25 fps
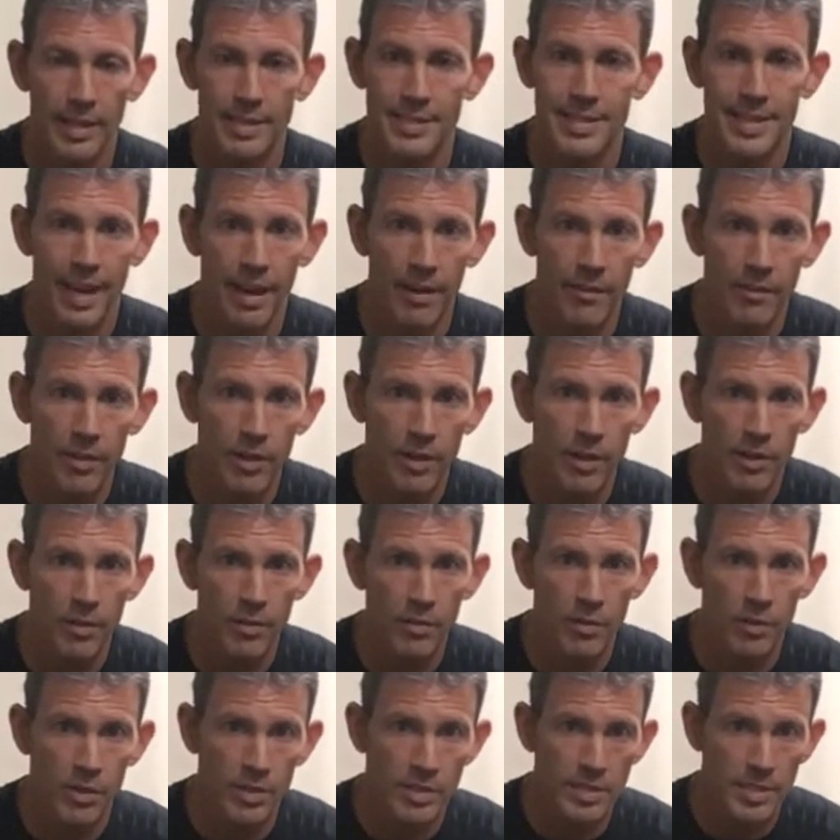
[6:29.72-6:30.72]
that's heavier
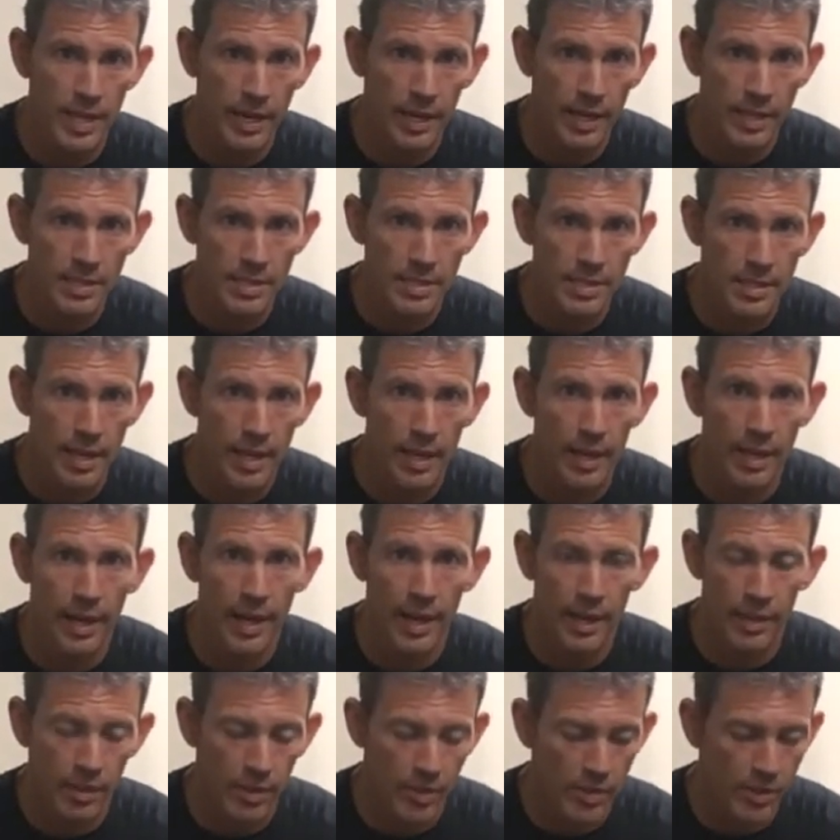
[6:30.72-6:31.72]
for the second set
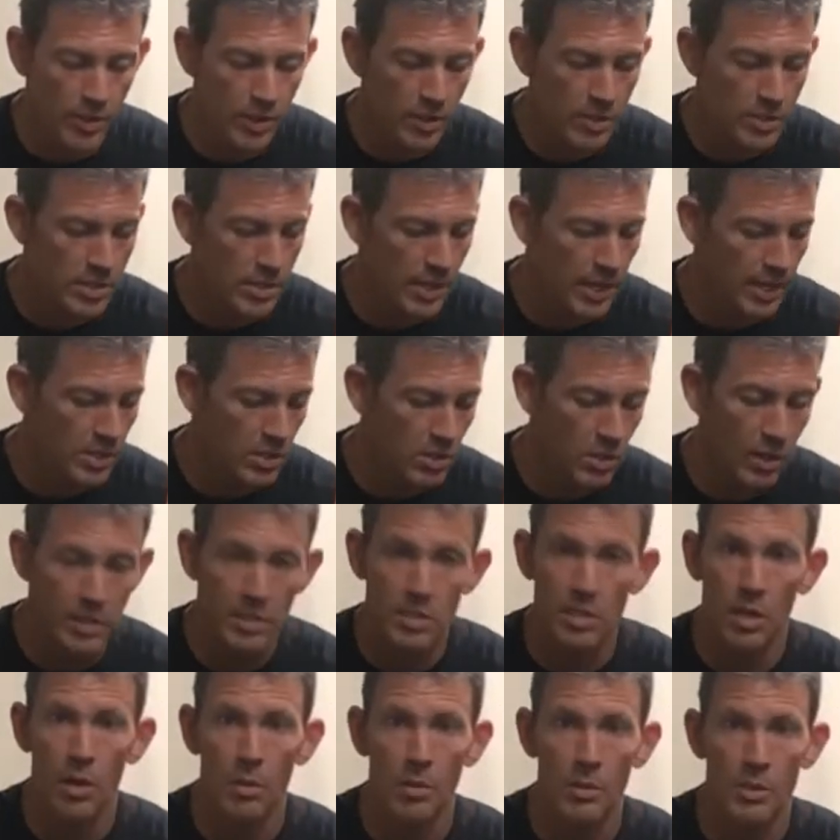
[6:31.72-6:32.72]
and the third set. So I
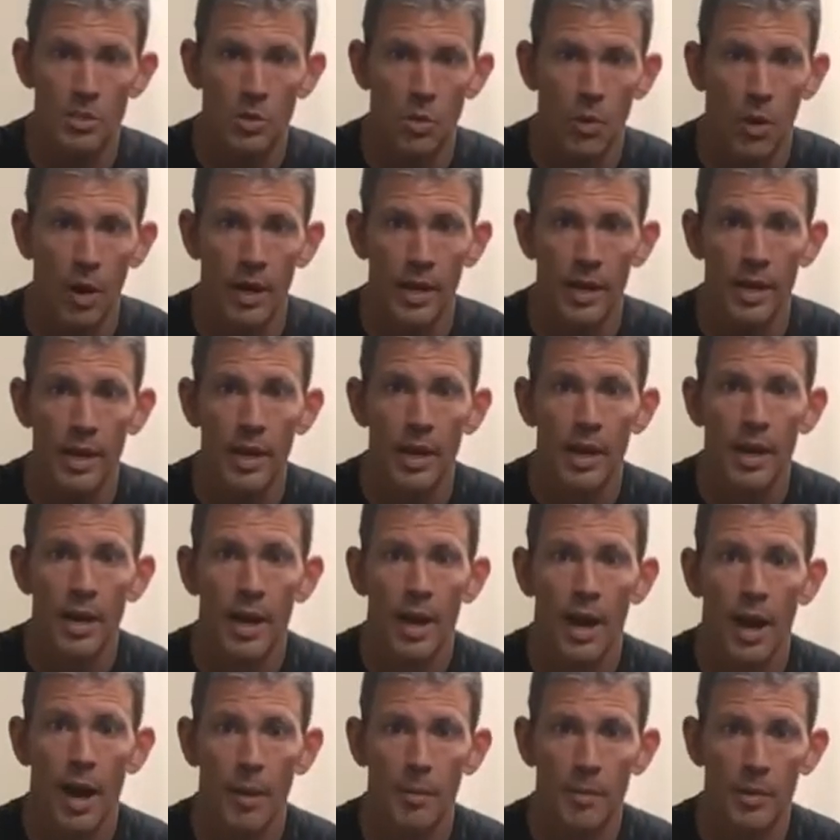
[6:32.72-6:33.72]
started with twenty.
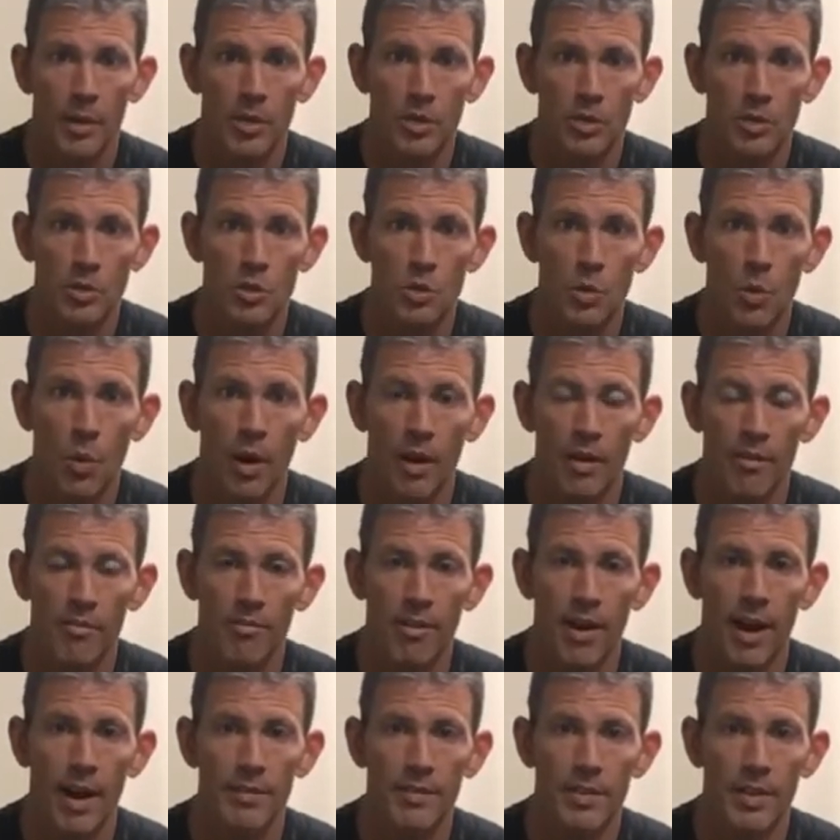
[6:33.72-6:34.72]
I'm going to do
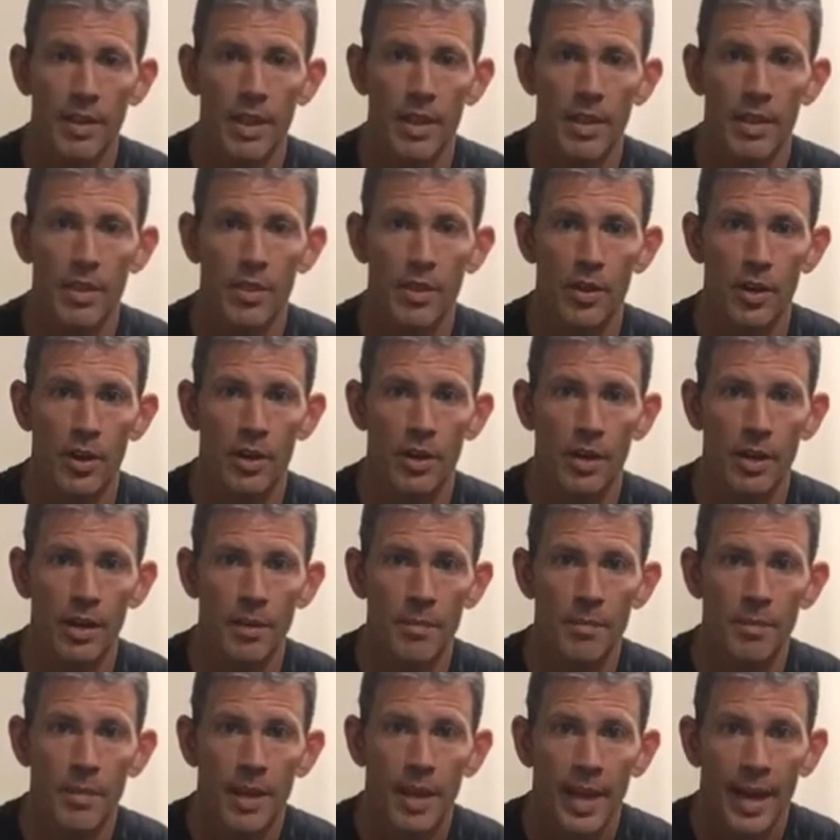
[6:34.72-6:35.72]
twenty-five and then thirty,
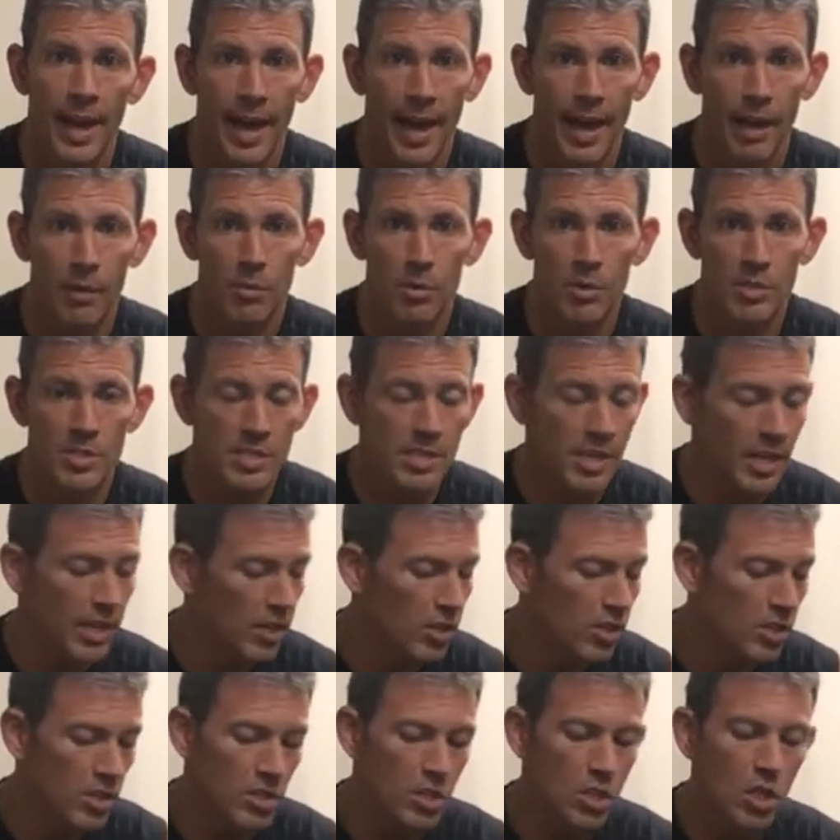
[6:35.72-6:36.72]
and we'll see.
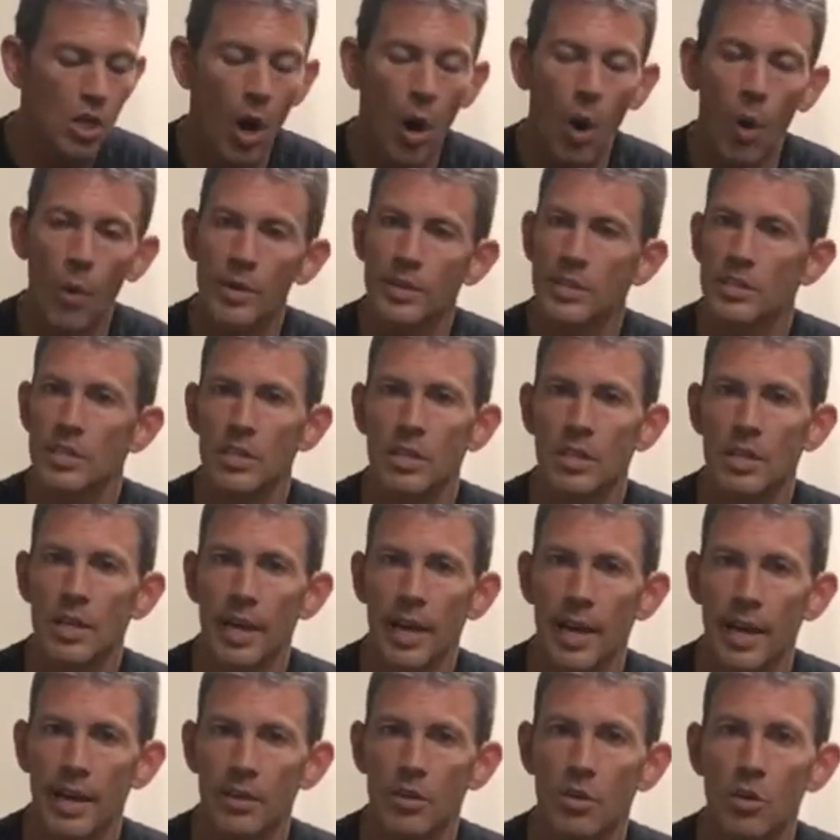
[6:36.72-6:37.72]
You just go until you
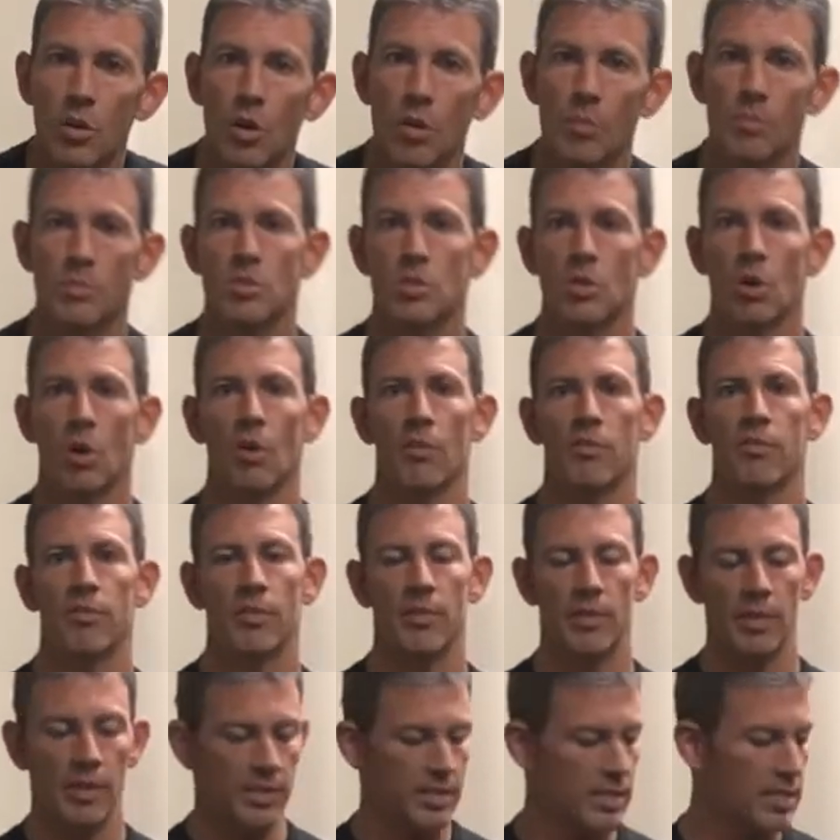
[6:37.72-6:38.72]
can't do them. So if
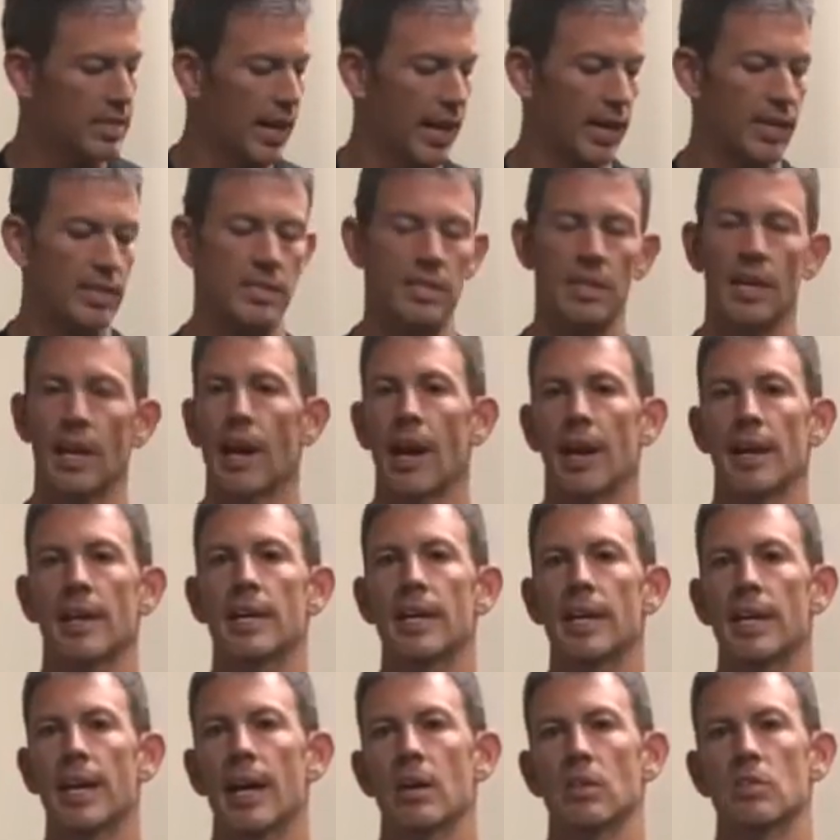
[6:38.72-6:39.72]
this next set I
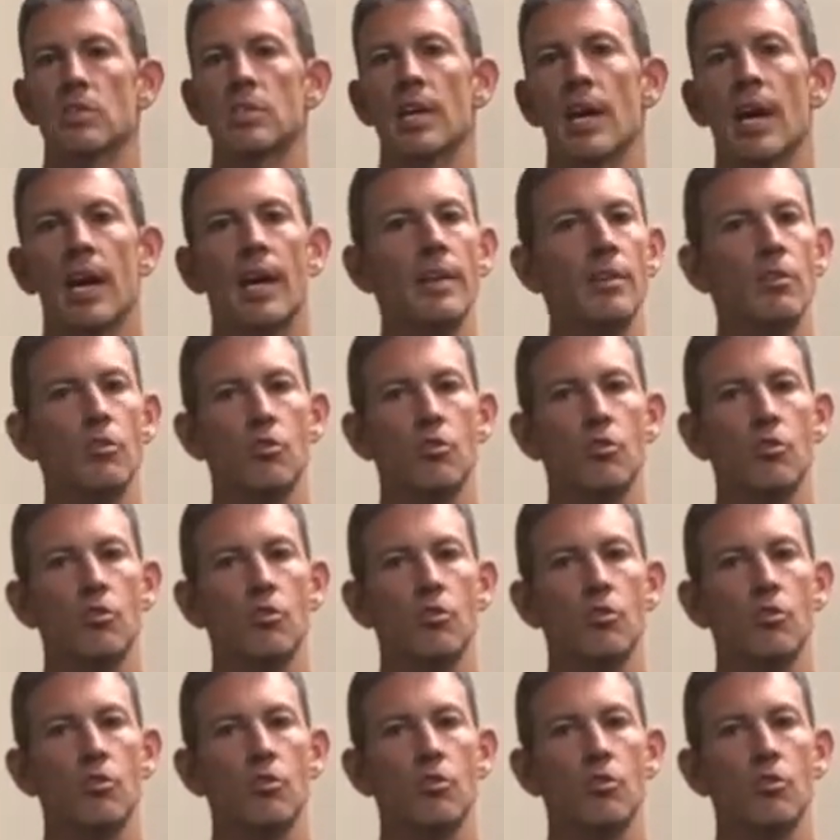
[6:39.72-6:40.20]
can get out ten,